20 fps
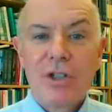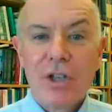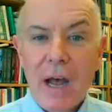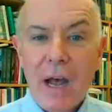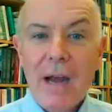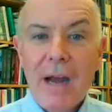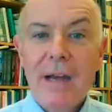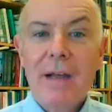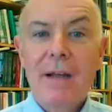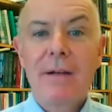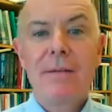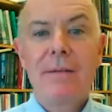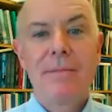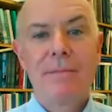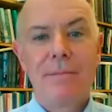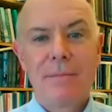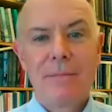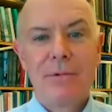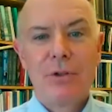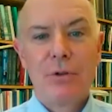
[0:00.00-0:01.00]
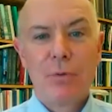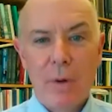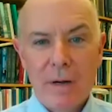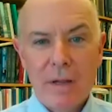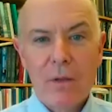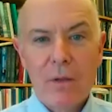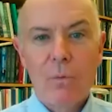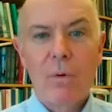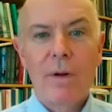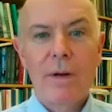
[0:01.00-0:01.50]
China
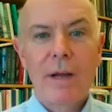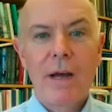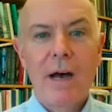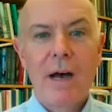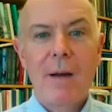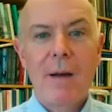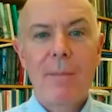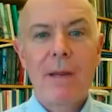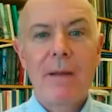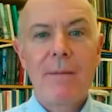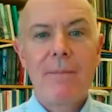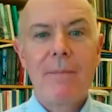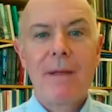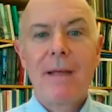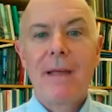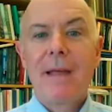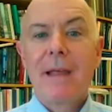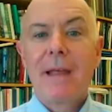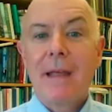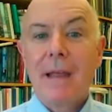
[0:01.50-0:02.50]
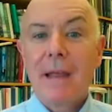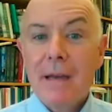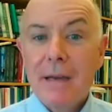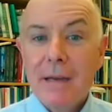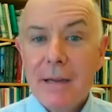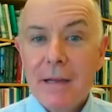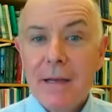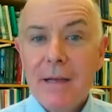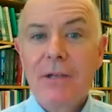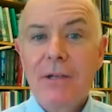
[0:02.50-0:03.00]
joining the world economy,
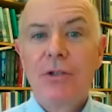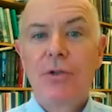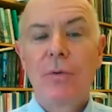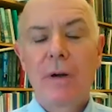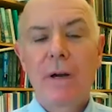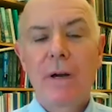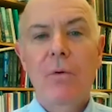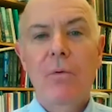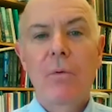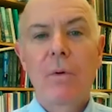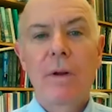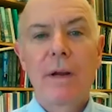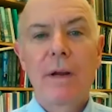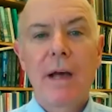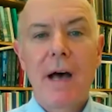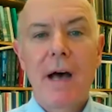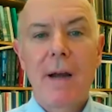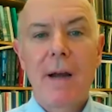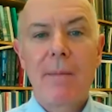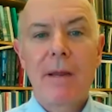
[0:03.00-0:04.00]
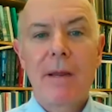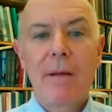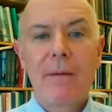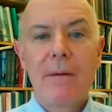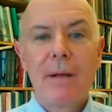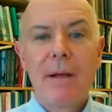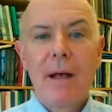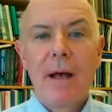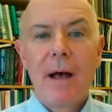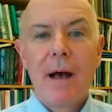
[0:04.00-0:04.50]
India joining the world economy.
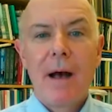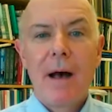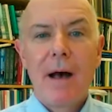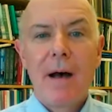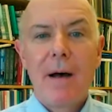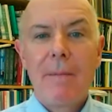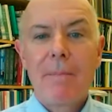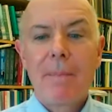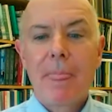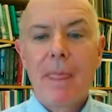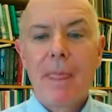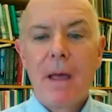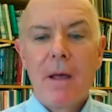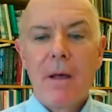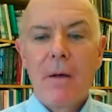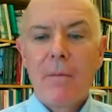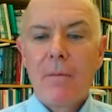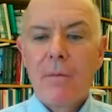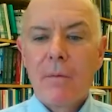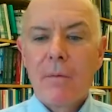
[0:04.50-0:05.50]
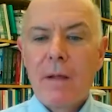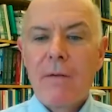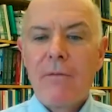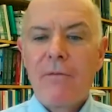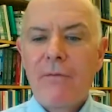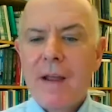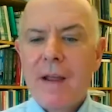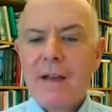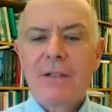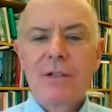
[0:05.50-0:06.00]
Um, in
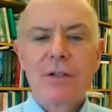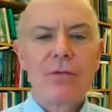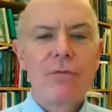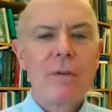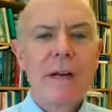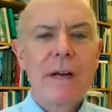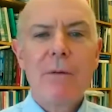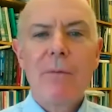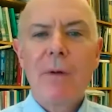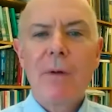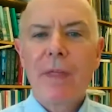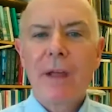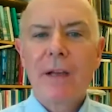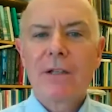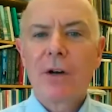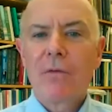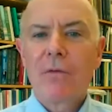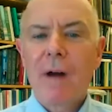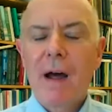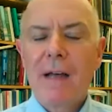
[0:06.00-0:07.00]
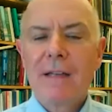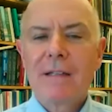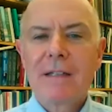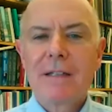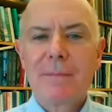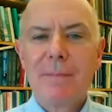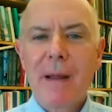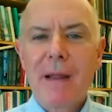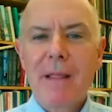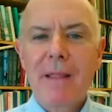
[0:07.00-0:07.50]
phase three, when things are rising,
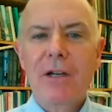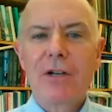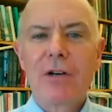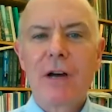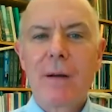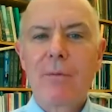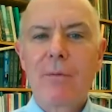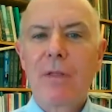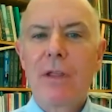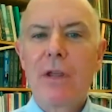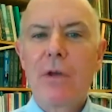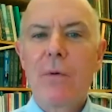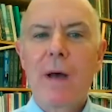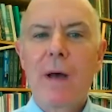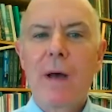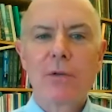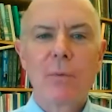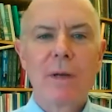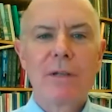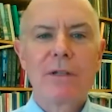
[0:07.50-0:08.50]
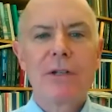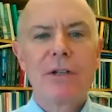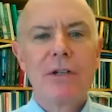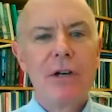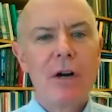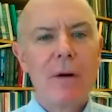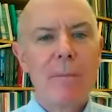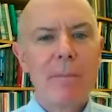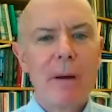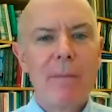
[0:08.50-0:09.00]
it's mainly trade between the US, Western
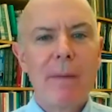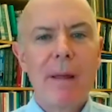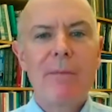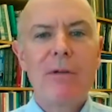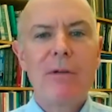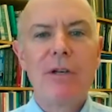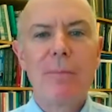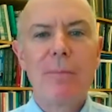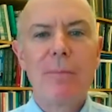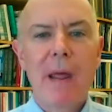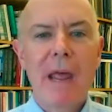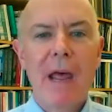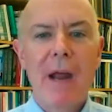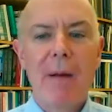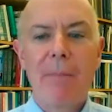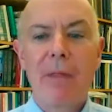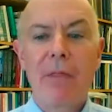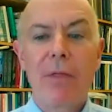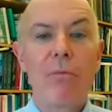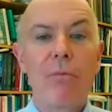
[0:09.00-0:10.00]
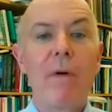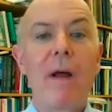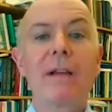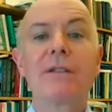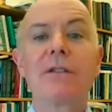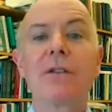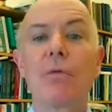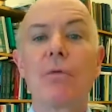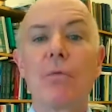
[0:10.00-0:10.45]
Europe, and maybe Japan. But the rest